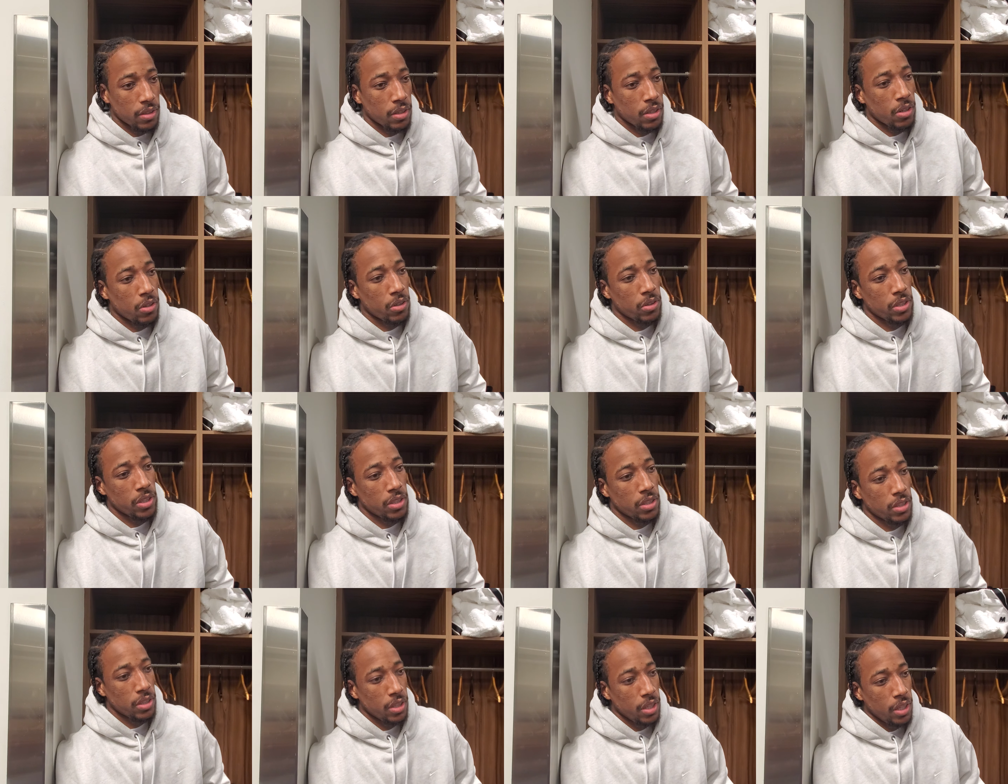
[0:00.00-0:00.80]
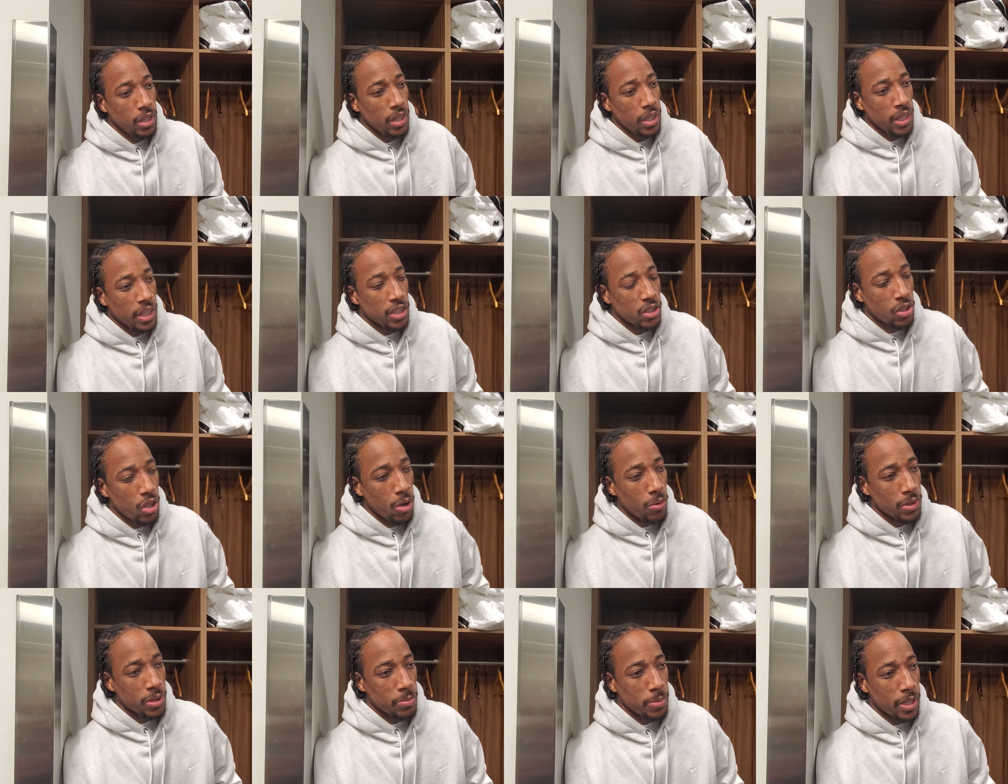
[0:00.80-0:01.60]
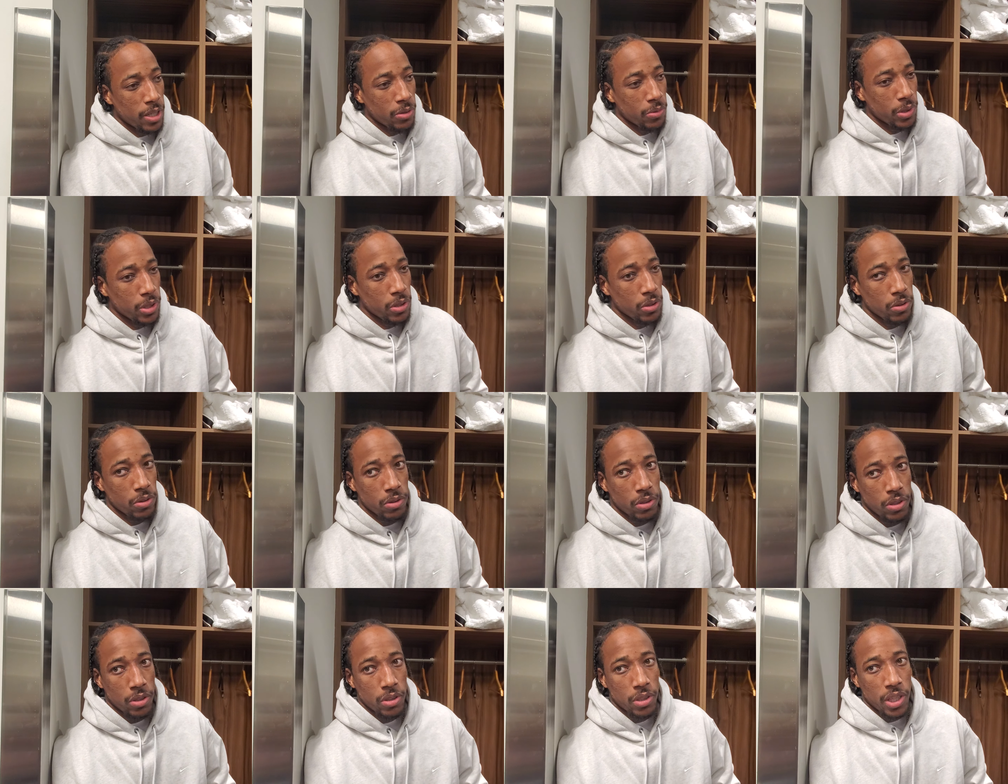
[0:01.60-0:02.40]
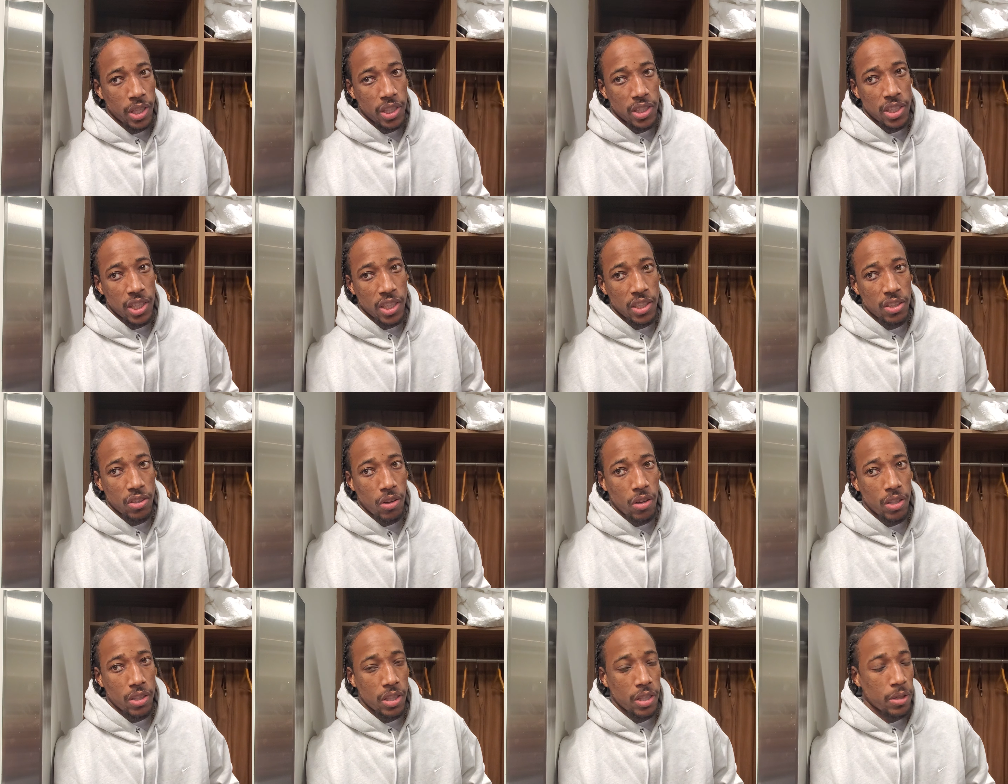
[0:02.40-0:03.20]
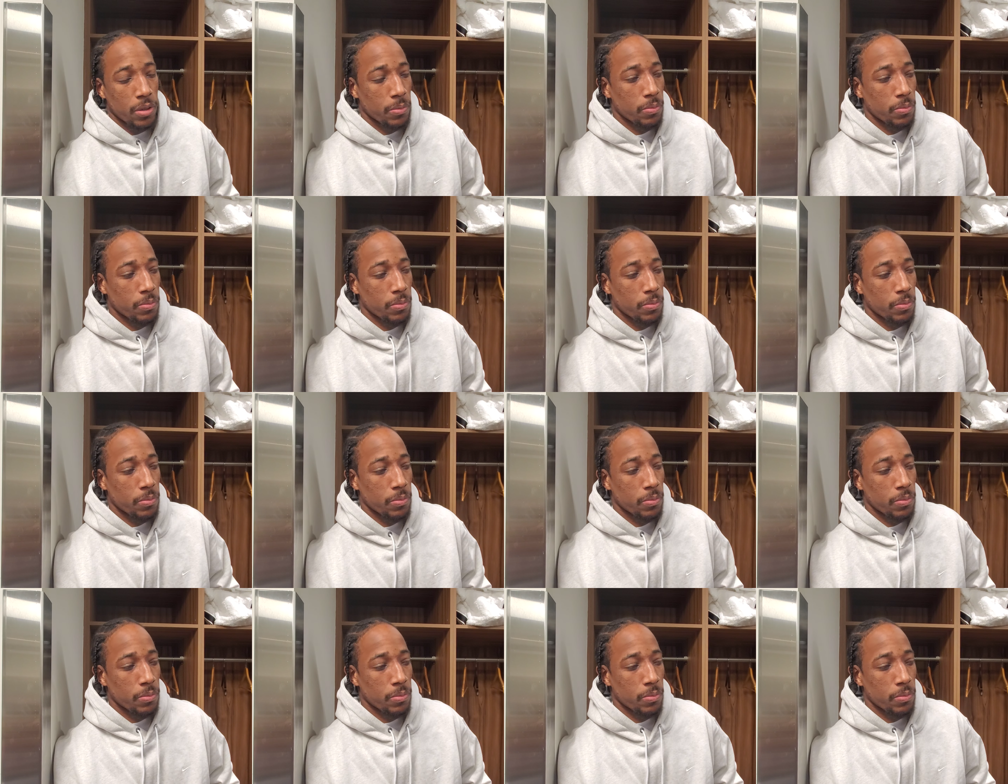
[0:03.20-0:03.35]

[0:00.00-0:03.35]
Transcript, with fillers: You know, it's it's always better when you get a chance to go out there